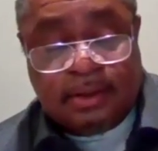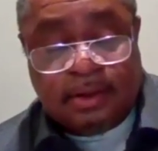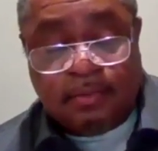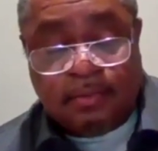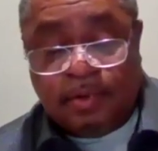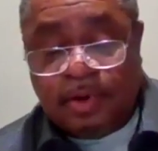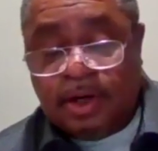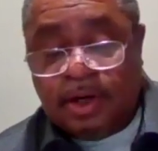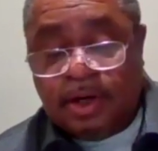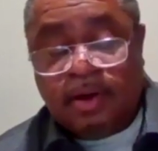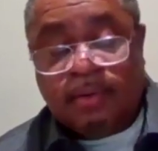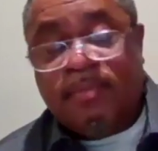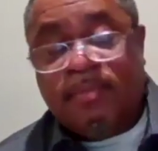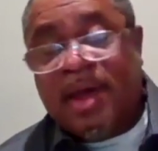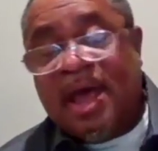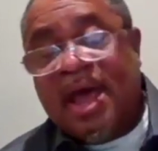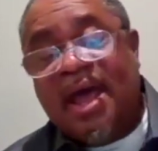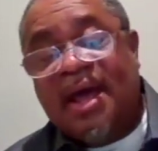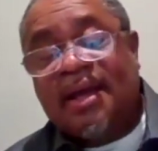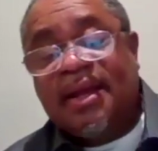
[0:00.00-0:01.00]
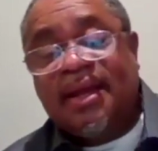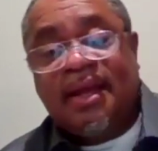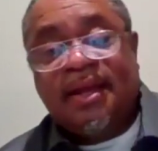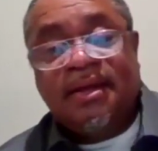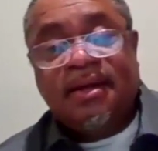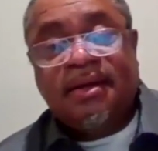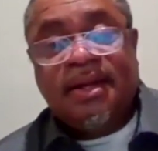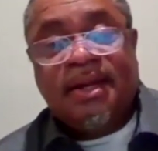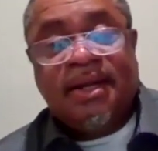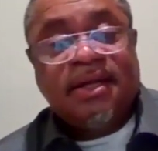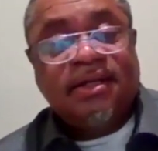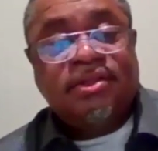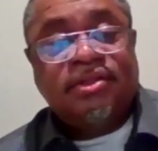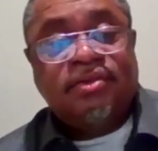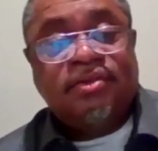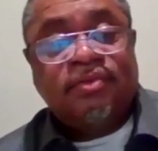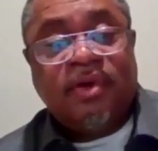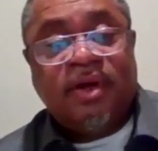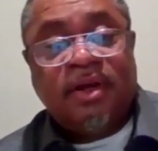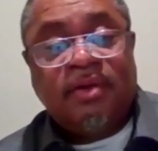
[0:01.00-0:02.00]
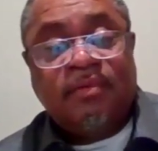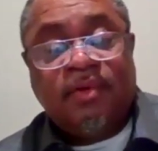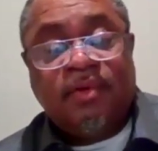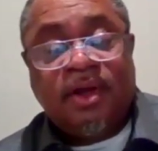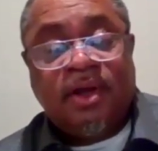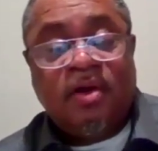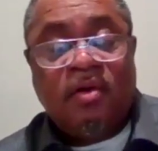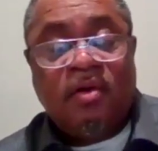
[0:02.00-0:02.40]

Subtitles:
If we look back in history, we